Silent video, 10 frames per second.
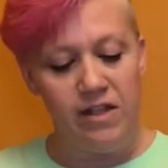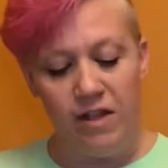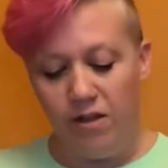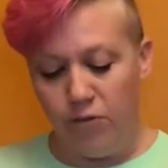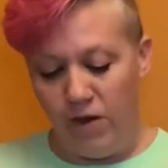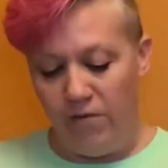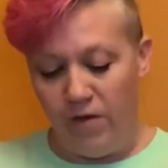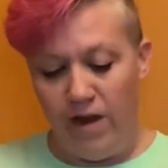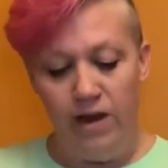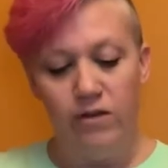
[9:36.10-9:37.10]
the 3
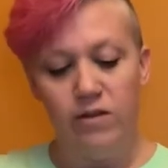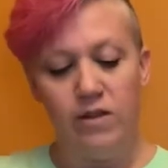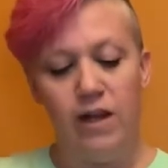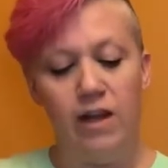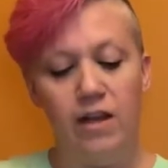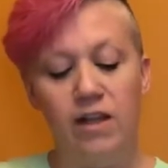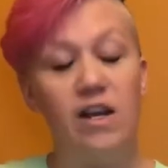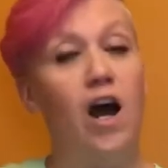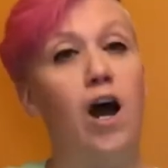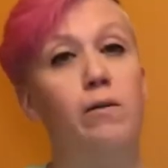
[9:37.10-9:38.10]
vials. I got these at
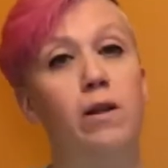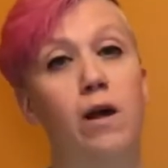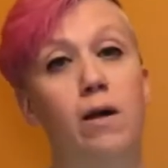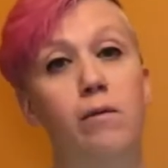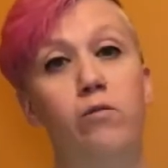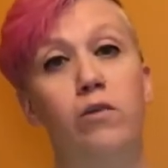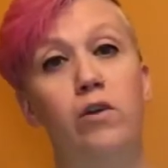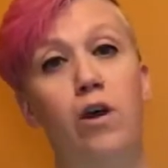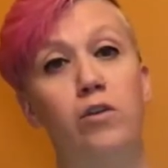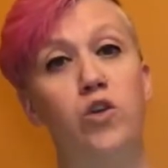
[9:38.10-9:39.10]
Hobby Lobby for
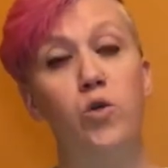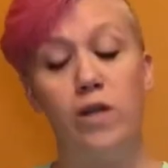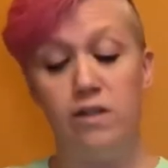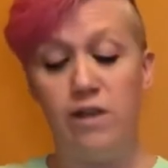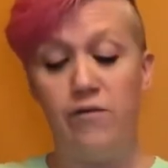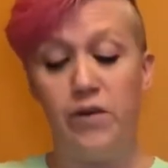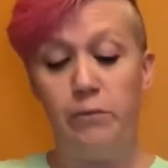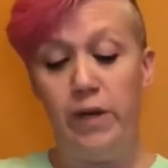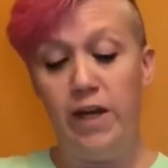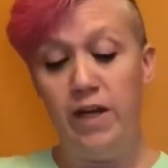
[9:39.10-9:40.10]
$1.27 a
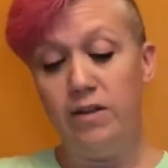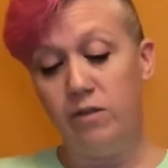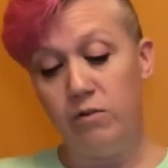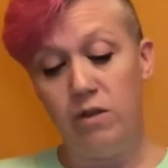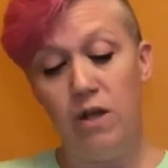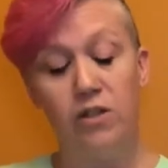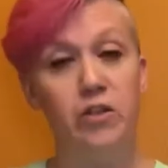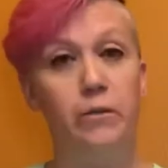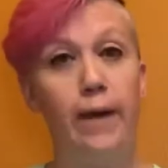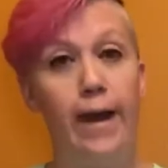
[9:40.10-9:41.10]
piece. It's not
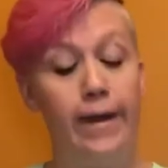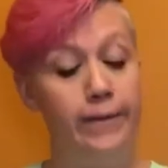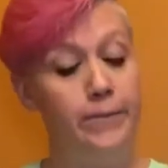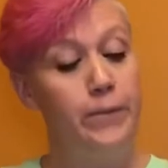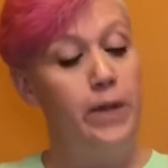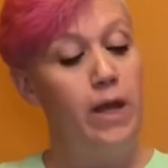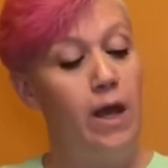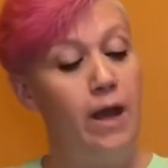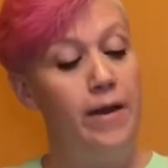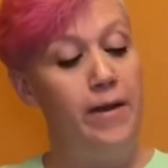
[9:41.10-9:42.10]
too bad.
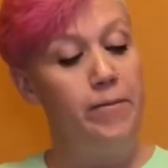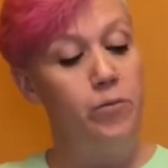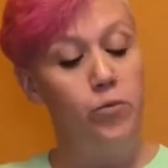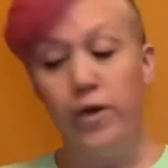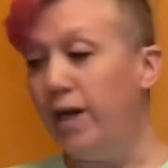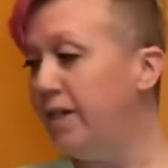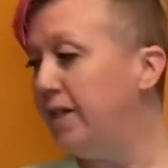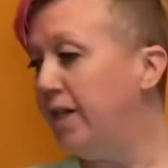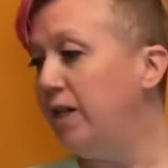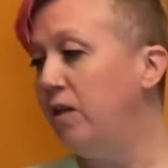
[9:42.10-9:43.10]
What I
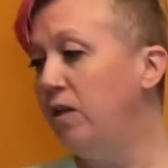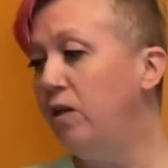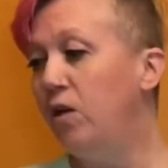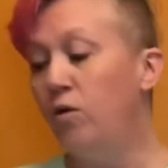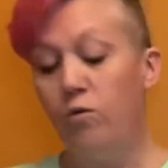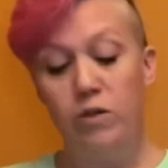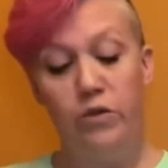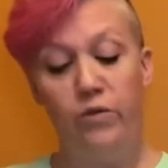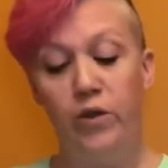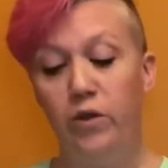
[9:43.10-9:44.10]
did was
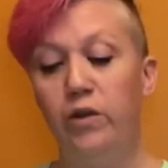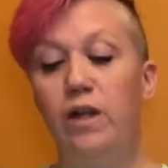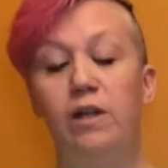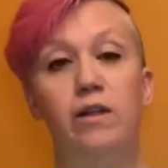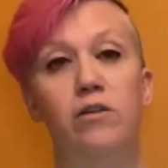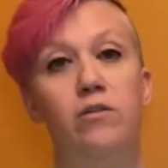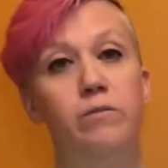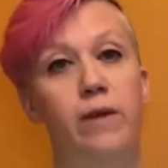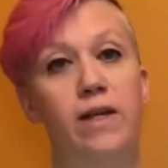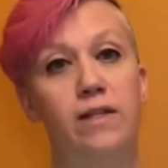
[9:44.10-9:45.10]
filled a little
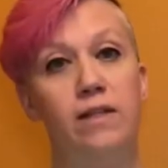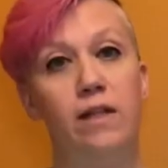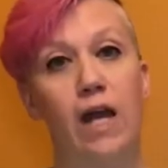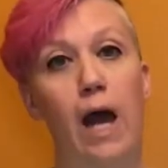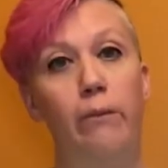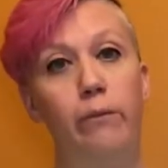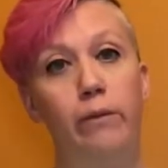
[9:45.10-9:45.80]
medicine cup